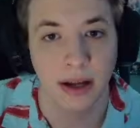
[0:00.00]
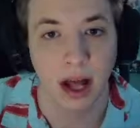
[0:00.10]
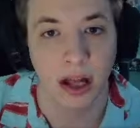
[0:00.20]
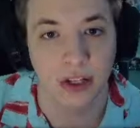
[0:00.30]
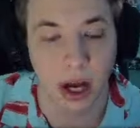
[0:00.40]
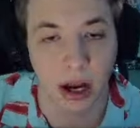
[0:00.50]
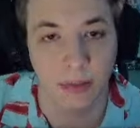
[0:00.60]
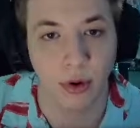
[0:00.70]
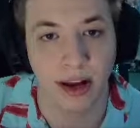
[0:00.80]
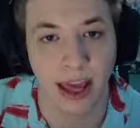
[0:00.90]
A ton
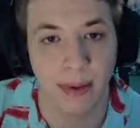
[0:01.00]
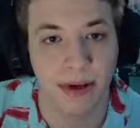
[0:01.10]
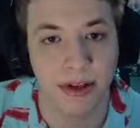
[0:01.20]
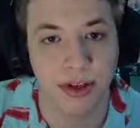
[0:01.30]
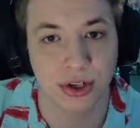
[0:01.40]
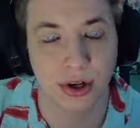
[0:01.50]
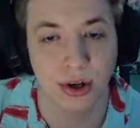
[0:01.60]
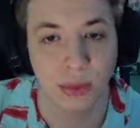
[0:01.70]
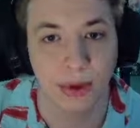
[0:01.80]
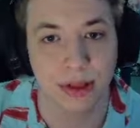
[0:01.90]
more damage.
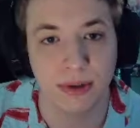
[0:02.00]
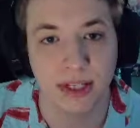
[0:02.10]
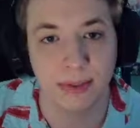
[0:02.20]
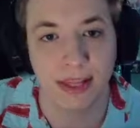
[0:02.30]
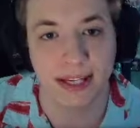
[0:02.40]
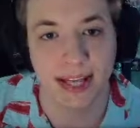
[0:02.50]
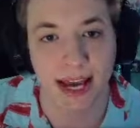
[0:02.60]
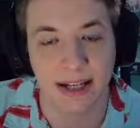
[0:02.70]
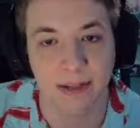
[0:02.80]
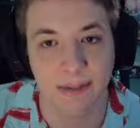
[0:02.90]
We lose some of the
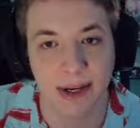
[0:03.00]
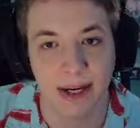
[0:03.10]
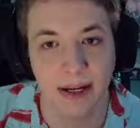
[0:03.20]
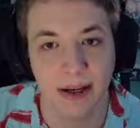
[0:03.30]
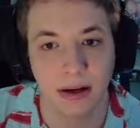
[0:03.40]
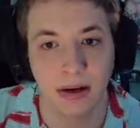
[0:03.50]
attack speed